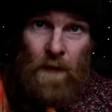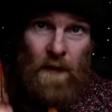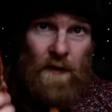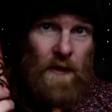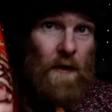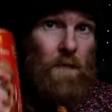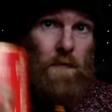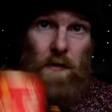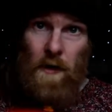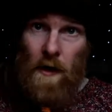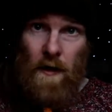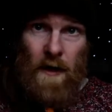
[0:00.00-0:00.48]

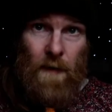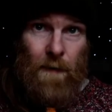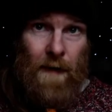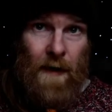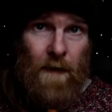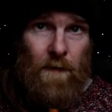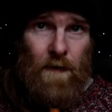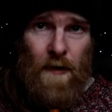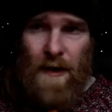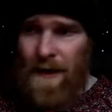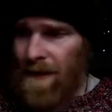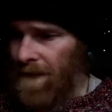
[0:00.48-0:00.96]
So, potato
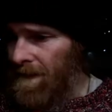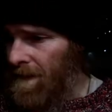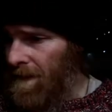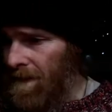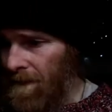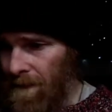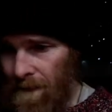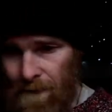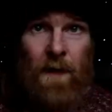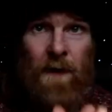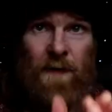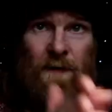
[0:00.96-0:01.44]
powder
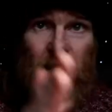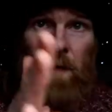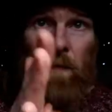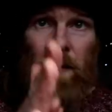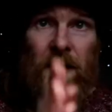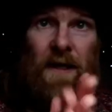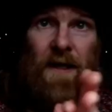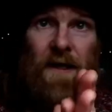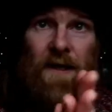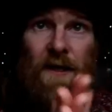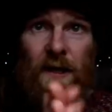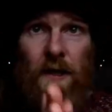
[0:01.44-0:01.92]
is. First thing
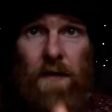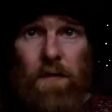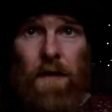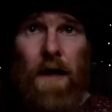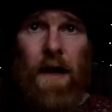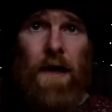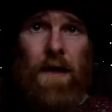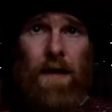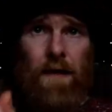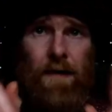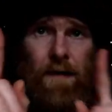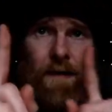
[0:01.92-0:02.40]
we need to do
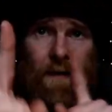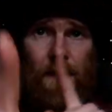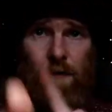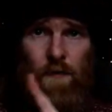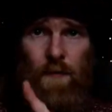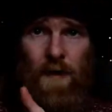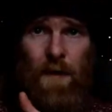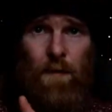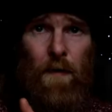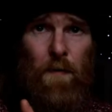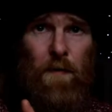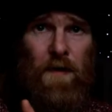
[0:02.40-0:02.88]
is
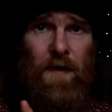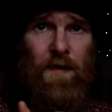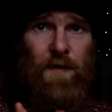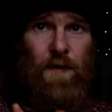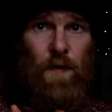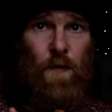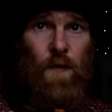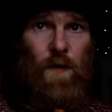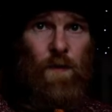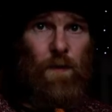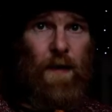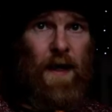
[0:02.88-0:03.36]
grab a big
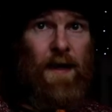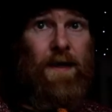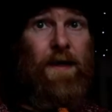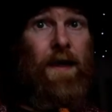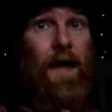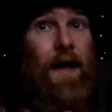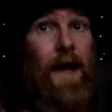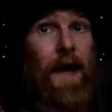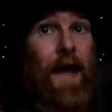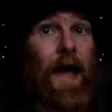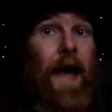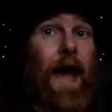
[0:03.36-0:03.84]
saucepan
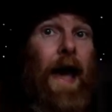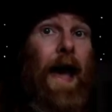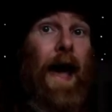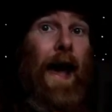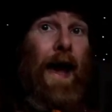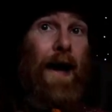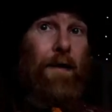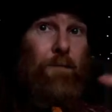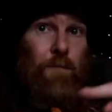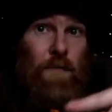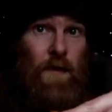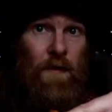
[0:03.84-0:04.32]

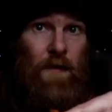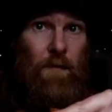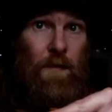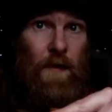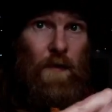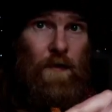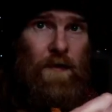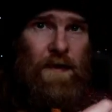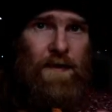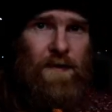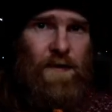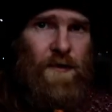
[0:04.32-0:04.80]
and put the
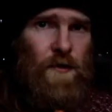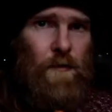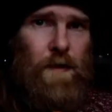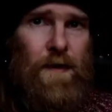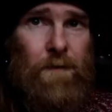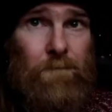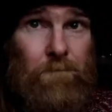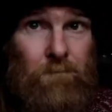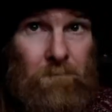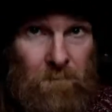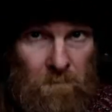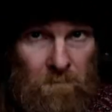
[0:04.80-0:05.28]
milk into it.